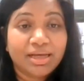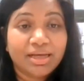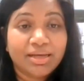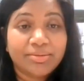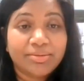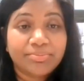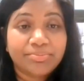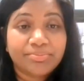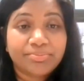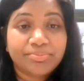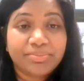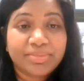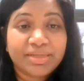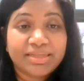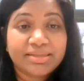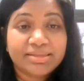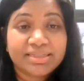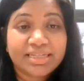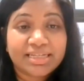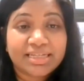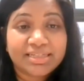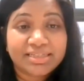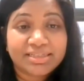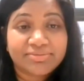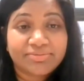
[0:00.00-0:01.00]

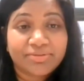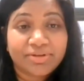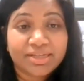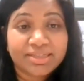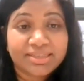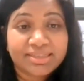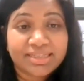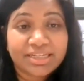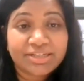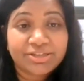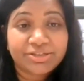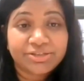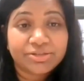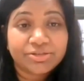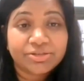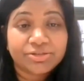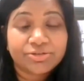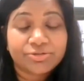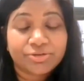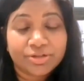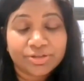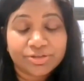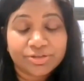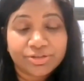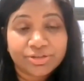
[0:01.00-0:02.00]
incentivization
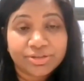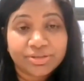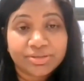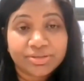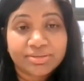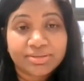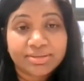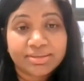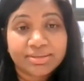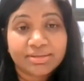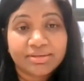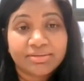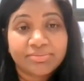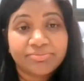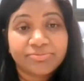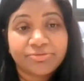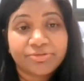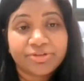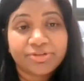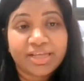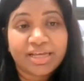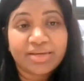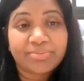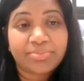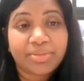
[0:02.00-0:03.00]
structures
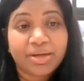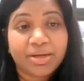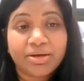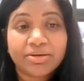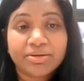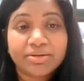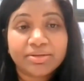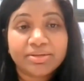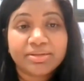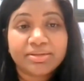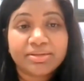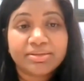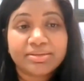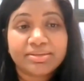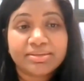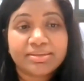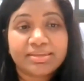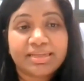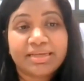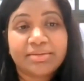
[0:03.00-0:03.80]
for their partners.